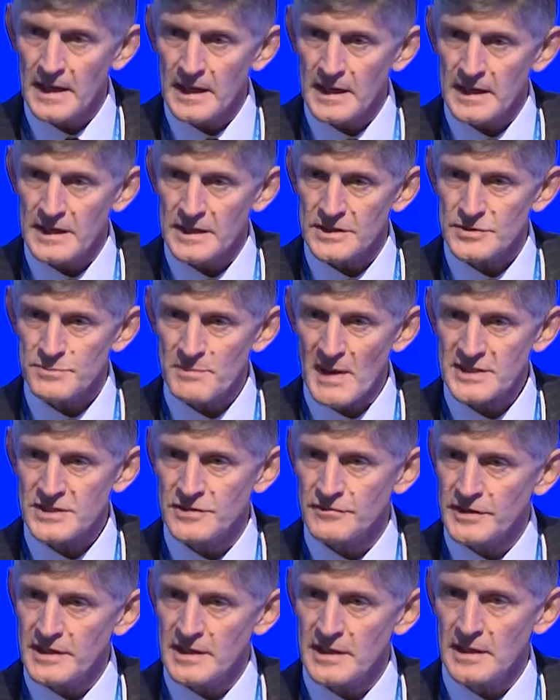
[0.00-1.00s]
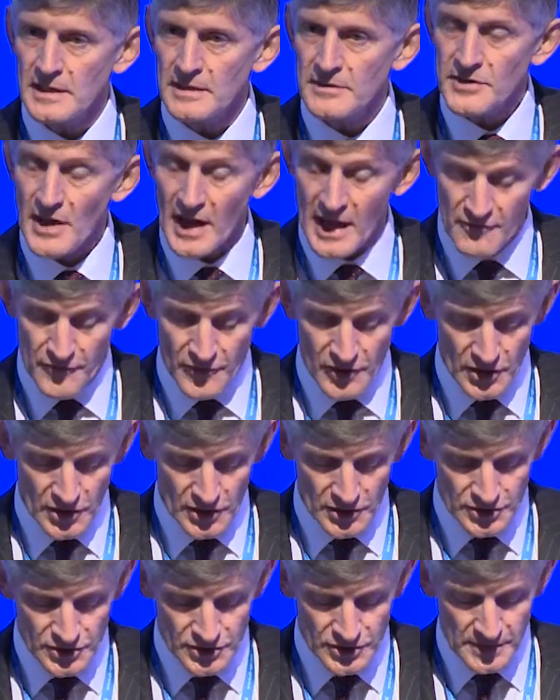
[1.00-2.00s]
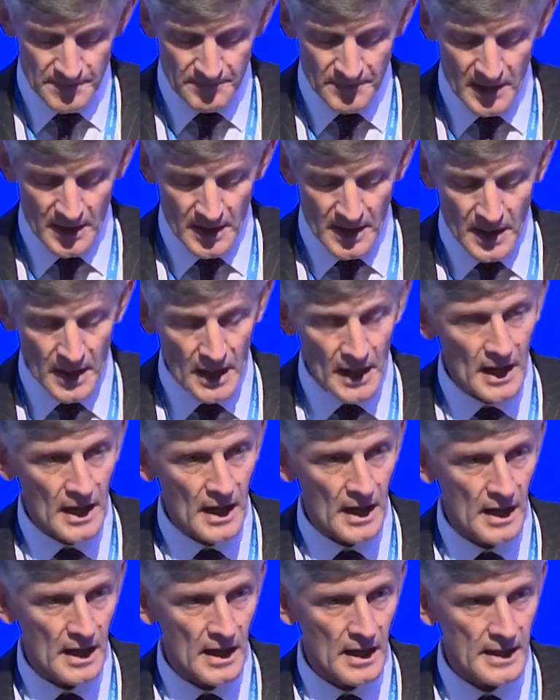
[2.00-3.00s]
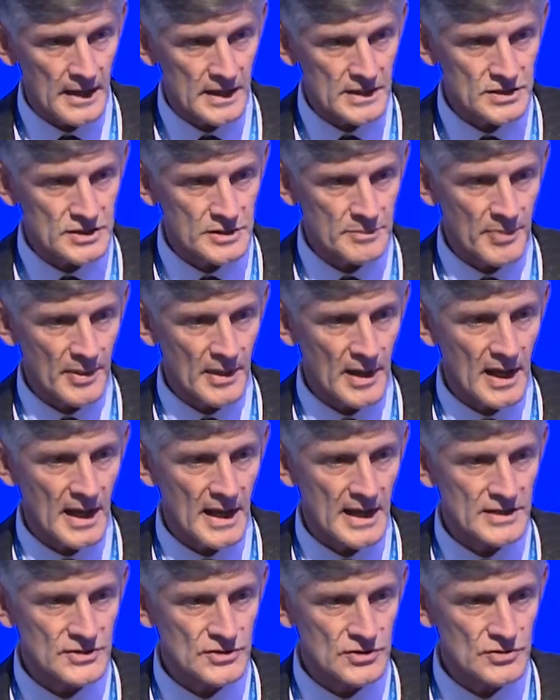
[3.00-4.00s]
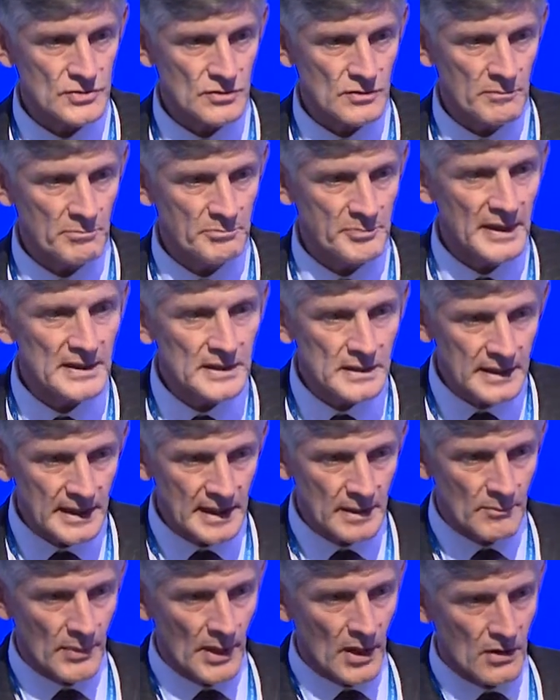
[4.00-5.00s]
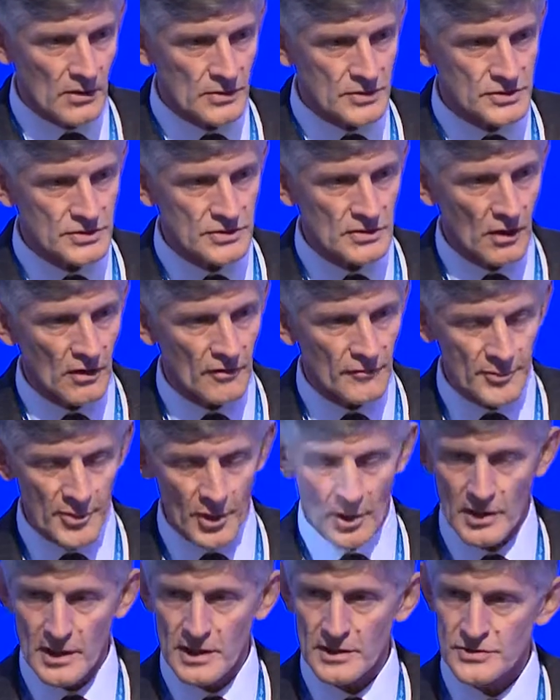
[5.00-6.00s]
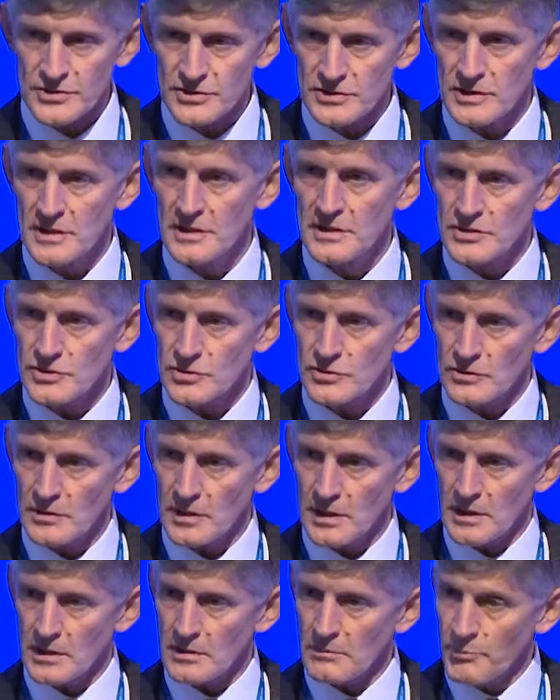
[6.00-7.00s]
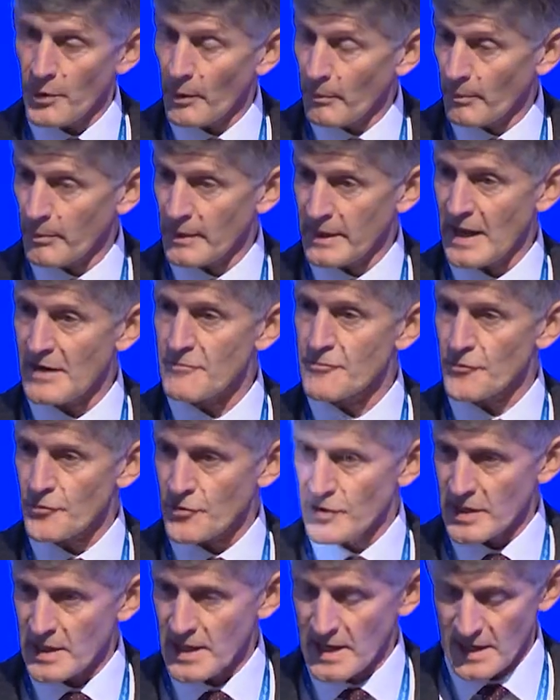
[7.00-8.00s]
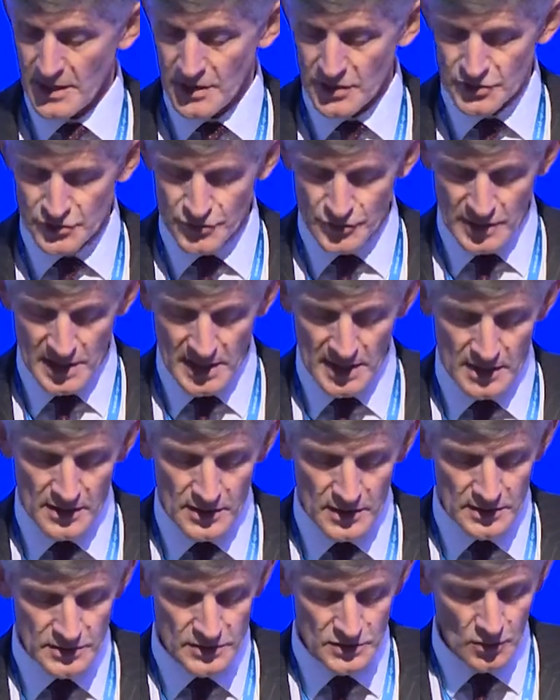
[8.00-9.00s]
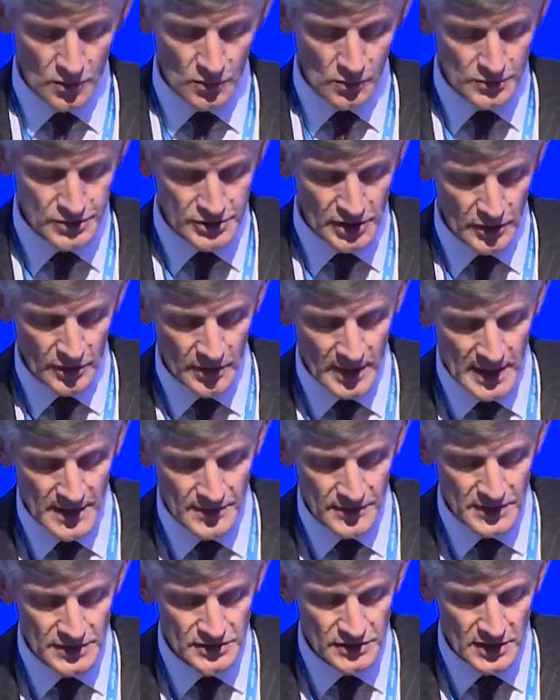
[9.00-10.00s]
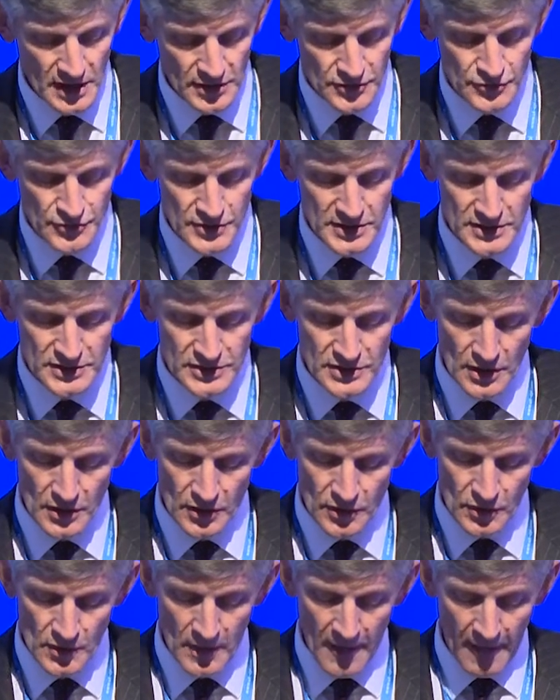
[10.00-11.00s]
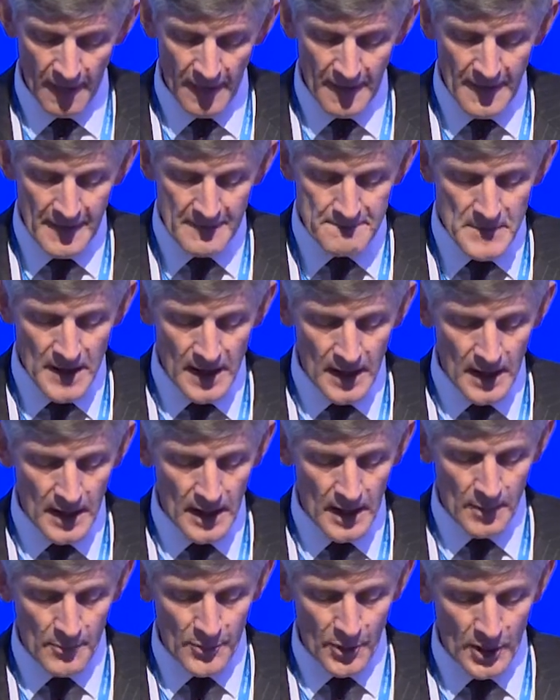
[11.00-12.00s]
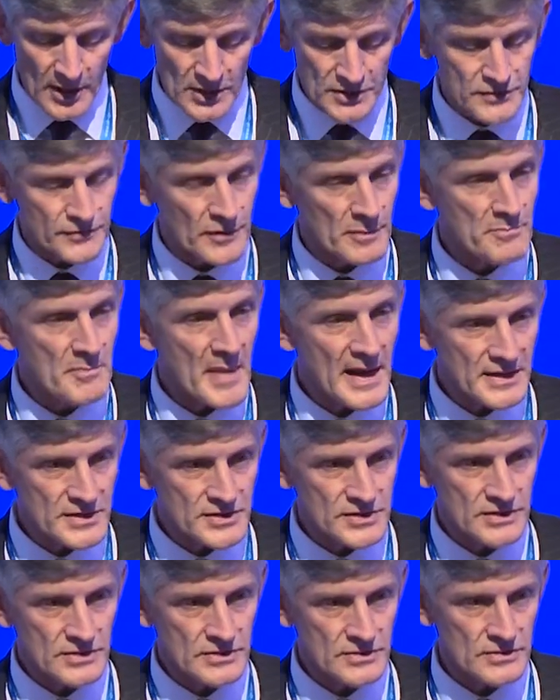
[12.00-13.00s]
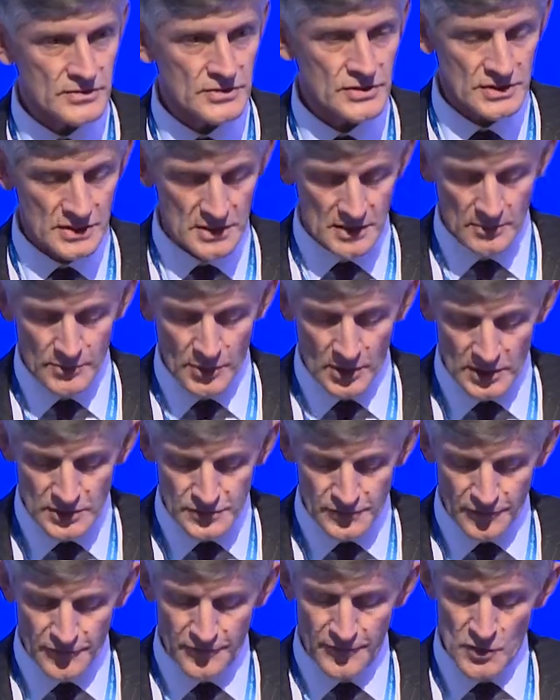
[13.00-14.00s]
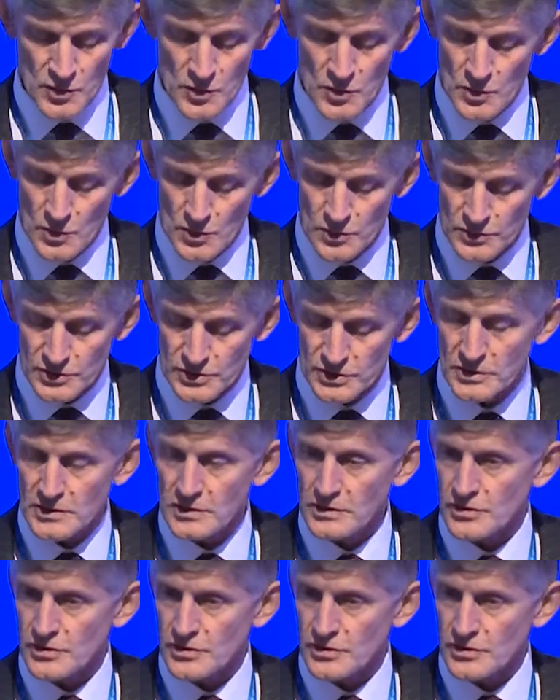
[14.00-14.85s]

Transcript: It's massively diverse. Uh, it supplies the sort of building blocks of products to a, uh, probably every industry that's also in this country. So uh, products for medicines, products for foods,